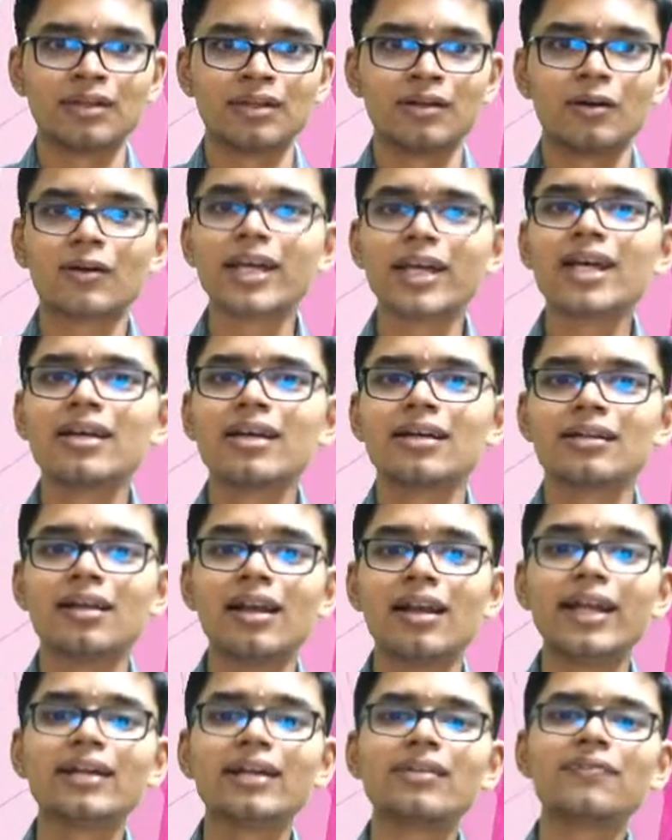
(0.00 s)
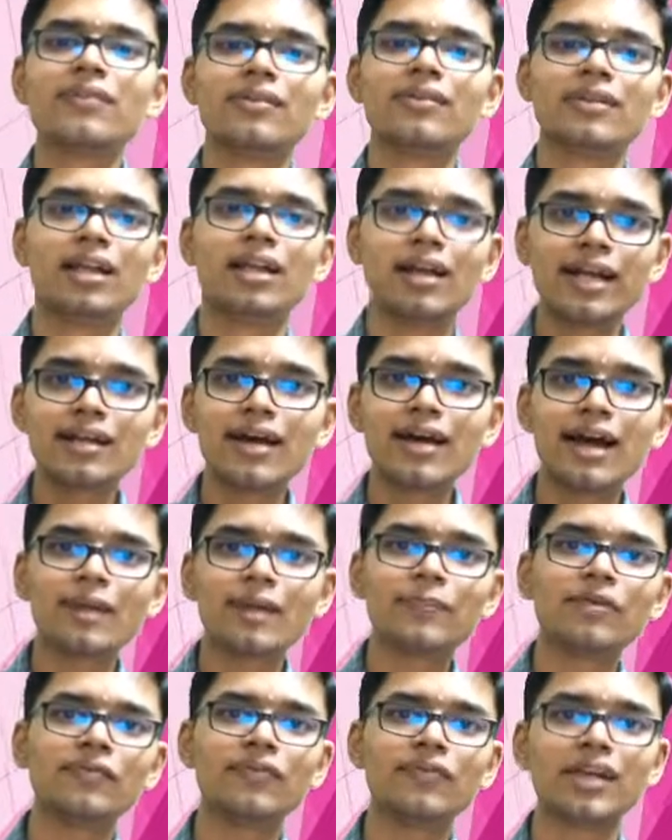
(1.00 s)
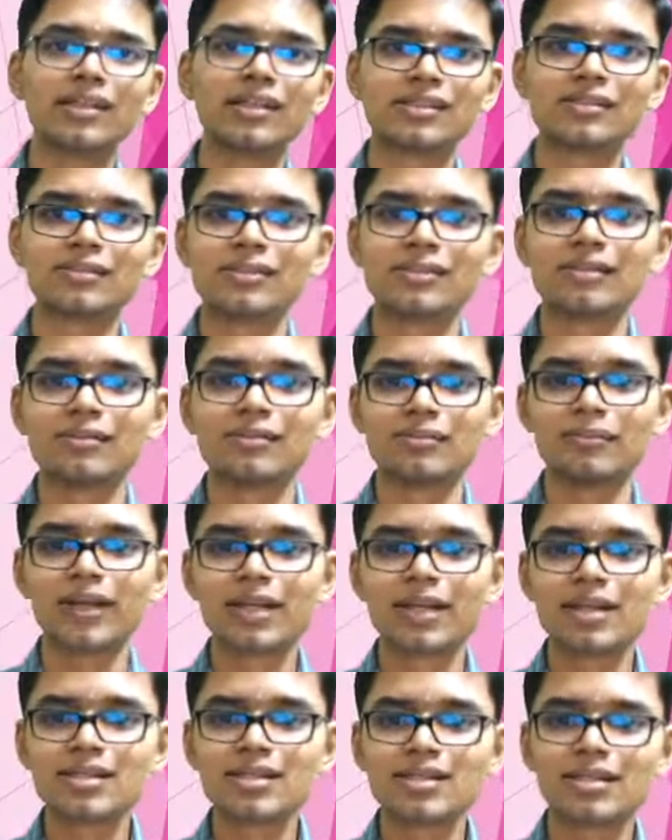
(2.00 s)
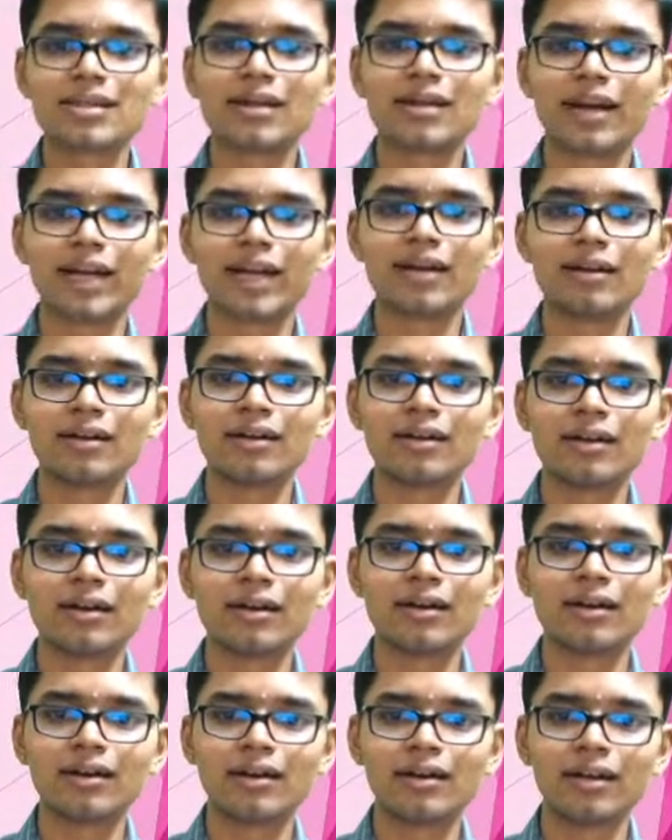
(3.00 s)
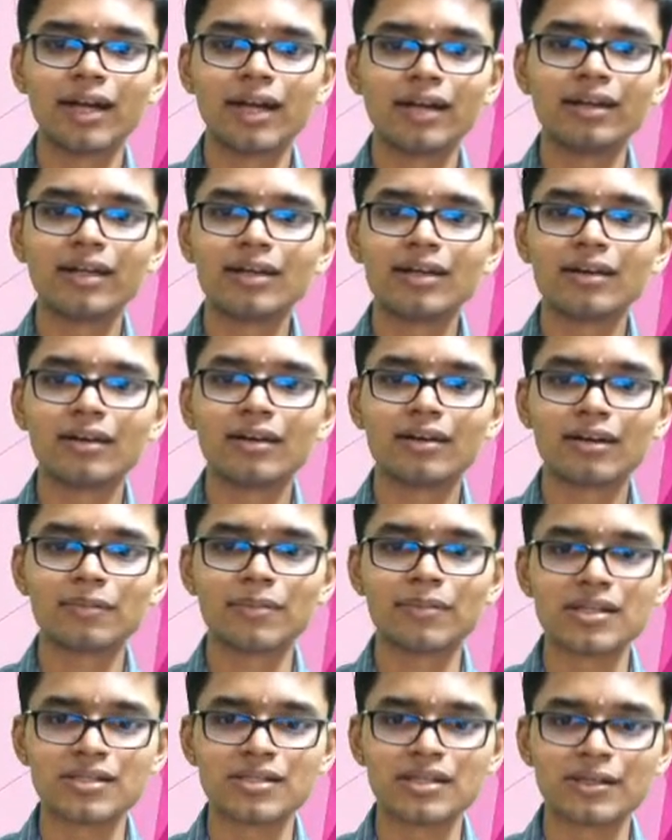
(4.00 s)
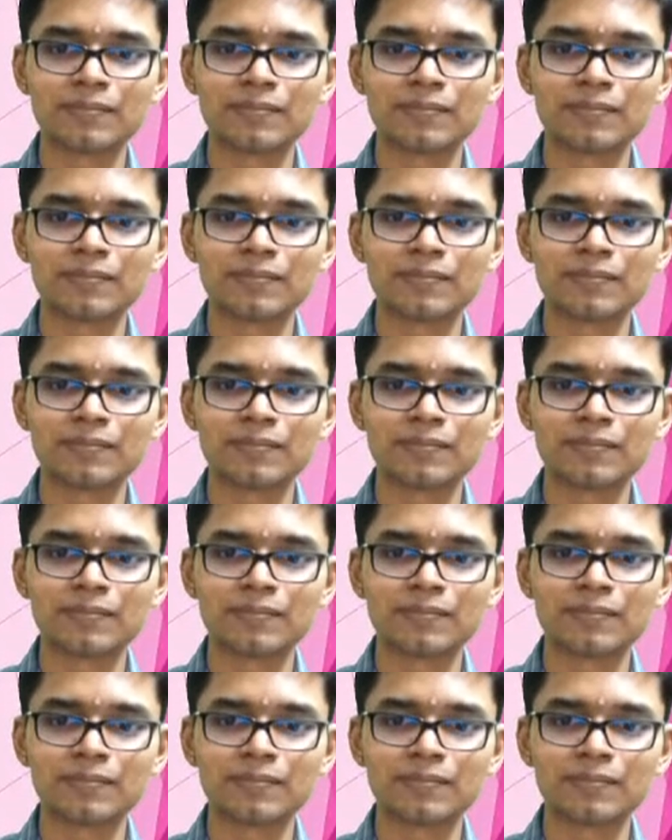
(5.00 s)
Okay, the late Harappan phase begins in 1900 BC,